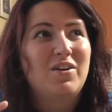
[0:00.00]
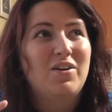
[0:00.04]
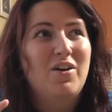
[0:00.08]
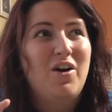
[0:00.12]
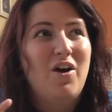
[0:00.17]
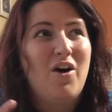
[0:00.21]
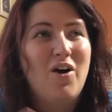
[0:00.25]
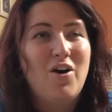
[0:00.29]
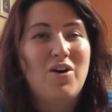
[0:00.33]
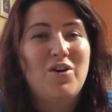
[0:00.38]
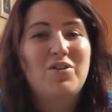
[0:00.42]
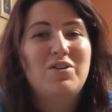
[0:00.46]

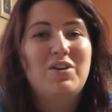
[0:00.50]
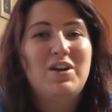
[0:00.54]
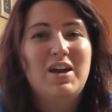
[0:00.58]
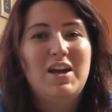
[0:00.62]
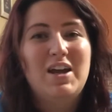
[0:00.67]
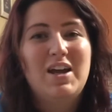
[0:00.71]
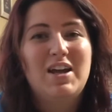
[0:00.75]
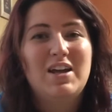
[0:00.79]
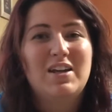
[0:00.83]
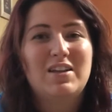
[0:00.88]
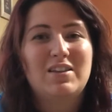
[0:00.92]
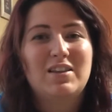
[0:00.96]
hard
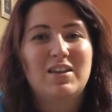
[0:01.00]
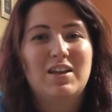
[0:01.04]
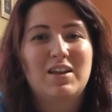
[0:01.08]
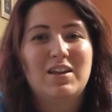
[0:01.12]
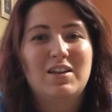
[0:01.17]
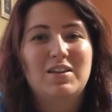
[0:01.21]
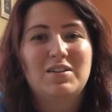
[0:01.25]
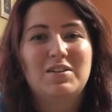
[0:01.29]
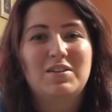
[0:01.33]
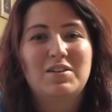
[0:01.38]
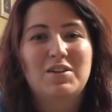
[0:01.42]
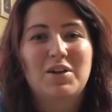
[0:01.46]
hit
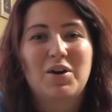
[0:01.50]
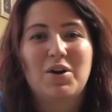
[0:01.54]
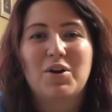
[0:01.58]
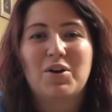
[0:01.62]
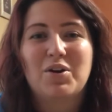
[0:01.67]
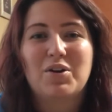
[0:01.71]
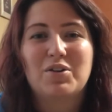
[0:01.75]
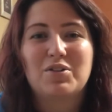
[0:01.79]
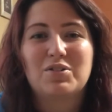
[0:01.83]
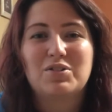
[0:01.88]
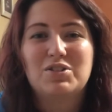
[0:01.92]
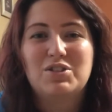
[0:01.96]
that
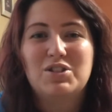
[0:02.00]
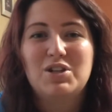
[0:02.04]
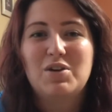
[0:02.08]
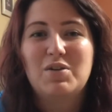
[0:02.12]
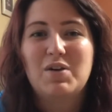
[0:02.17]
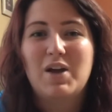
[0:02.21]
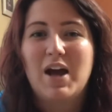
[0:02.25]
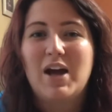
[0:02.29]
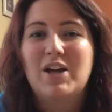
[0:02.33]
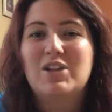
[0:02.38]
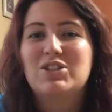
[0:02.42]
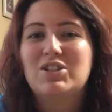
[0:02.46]
her
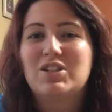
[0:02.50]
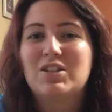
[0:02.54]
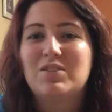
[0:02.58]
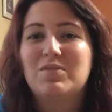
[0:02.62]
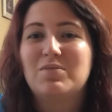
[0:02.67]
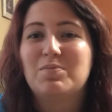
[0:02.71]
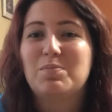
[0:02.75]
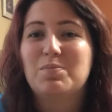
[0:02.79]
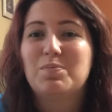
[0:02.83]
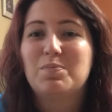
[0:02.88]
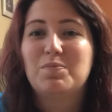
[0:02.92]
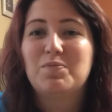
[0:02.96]

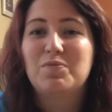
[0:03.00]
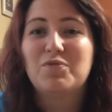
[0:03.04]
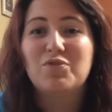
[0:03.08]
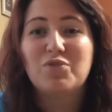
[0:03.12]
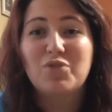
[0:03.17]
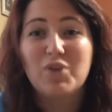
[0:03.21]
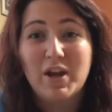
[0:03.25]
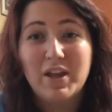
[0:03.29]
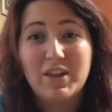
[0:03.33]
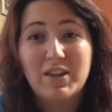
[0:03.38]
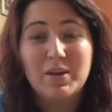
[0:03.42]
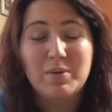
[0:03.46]
geocaching
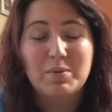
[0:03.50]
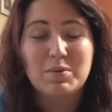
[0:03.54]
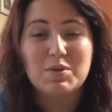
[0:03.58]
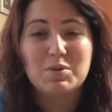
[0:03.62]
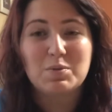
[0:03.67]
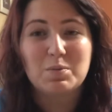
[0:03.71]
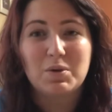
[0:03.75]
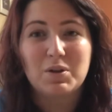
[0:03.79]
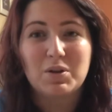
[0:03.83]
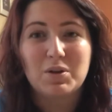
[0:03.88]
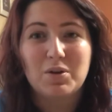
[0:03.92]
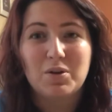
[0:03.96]
friend that was
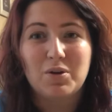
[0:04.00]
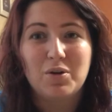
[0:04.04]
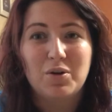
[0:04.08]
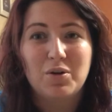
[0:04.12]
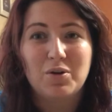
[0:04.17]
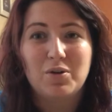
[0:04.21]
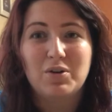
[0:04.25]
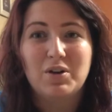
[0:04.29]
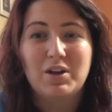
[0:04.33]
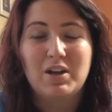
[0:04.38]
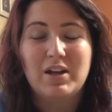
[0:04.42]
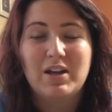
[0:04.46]
with her
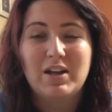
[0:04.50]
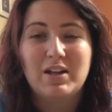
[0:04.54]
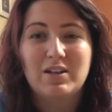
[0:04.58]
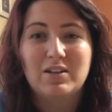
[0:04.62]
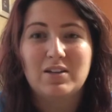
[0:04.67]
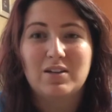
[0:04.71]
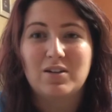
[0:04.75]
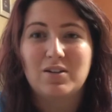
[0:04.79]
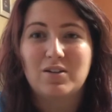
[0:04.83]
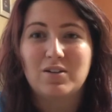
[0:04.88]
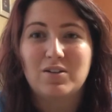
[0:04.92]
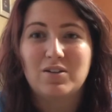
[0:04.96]
heard it in
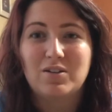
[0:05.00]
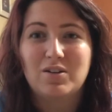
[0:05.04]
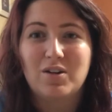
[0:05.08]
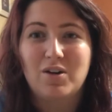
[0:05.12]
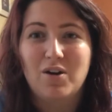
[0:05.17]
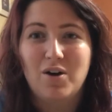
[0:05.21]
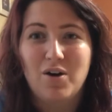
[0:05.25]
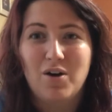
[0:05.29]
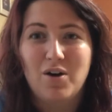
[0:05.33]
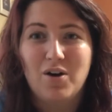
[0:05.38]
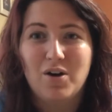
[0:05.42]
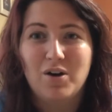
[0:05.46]
the
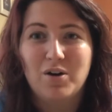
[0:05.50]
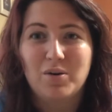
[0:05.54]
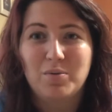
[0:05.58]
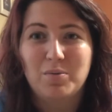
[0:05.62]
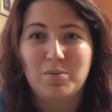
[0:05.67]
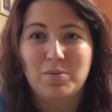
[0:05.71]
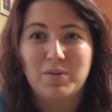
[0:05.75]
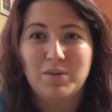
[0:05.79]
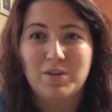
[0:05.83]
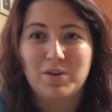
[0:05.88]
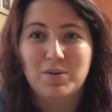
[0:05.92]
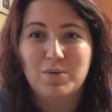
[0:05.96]
car
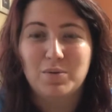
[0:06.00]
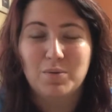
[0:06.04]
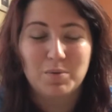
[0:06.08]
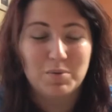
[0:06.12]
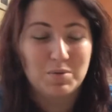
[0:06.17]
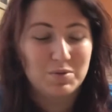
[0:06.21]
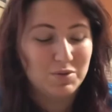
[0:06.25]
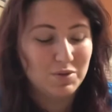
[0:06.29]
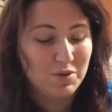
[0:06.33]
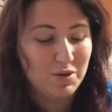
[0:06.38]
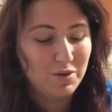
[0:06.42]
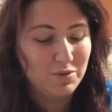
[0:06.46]
when the door
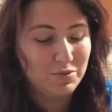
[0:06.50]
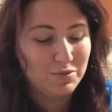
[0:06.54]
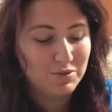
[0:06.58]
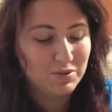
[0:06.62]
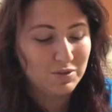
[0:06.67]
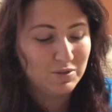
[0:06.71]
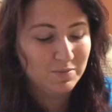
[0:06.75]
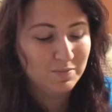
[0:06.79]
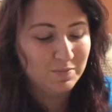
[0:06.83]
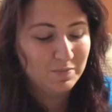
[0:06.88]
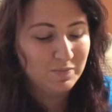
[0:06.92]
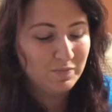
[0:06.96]
was closed.
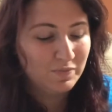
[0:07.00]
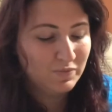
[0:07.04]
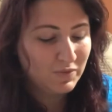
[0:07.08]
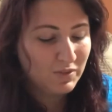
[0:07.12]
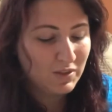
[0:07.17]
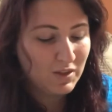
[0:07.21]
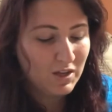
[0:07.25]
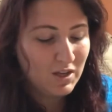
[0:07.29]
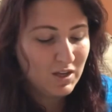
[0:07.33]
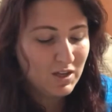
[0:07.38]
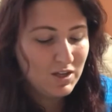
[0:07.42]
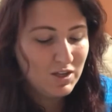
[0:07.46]

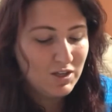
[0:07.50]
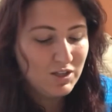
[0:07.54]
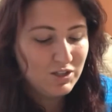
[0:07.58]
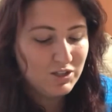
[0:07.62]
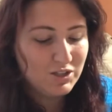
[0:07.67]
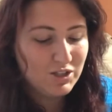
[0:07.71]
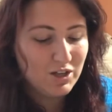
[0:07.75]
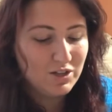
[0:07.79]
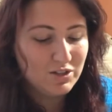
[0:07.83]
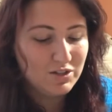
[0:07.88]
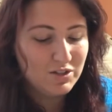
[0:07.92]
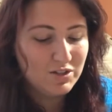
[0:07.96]

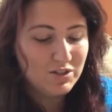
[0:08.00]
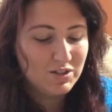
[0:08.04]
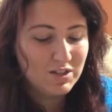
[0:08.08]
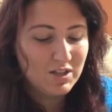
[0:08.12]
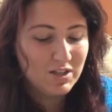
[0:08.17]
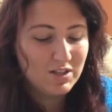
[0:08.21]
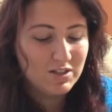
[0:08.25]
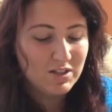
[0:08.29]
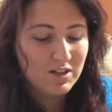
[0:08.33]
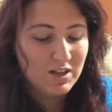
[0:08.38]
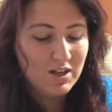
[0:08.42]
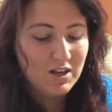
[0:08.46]
She also
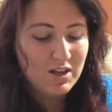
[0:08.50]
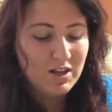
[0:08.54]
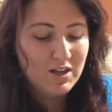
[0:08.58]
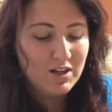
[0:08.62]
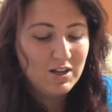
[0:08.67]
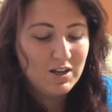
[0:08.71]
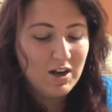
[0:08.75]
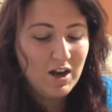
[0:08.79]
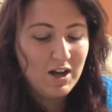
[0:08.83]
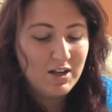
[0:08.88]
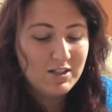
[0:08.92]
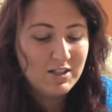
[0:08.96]
says
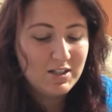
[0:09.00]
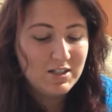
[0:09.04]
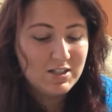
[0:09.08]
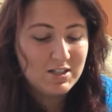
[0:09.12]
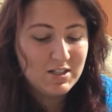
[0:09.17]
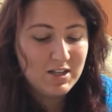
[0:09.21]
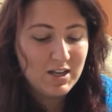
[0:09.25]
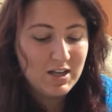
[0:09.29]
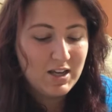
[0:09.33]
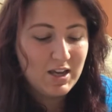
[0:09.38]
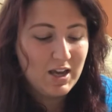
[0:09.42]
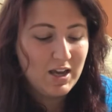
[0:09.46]
not to
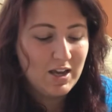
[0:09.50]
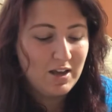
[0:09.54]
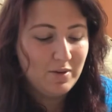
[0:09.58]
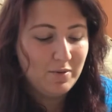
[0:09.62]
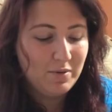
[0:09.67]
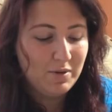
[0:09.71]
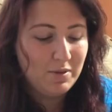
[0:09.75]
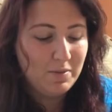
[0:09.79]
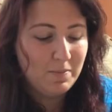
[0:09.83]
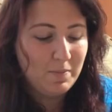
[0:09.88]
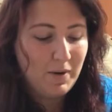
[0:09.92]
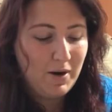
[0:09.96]
dig in
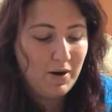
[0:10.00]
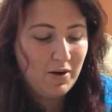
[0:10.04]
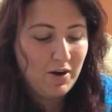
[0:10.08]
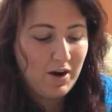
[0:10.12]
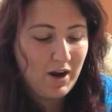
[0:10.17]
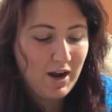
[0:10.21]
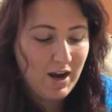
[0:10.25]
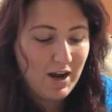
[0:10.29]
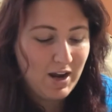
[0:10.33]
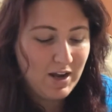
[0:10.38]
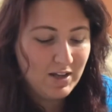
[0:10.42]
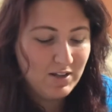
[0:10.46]
with bare
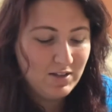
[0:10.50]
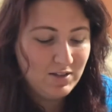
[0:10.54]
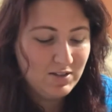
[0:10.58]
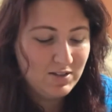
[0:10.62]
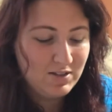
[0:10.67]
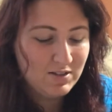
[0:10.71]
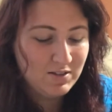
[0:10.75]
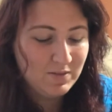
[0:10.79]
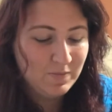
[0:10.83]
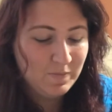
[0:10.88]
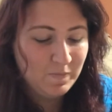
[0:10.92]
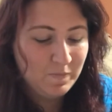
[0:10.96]

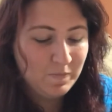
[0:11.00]
hands.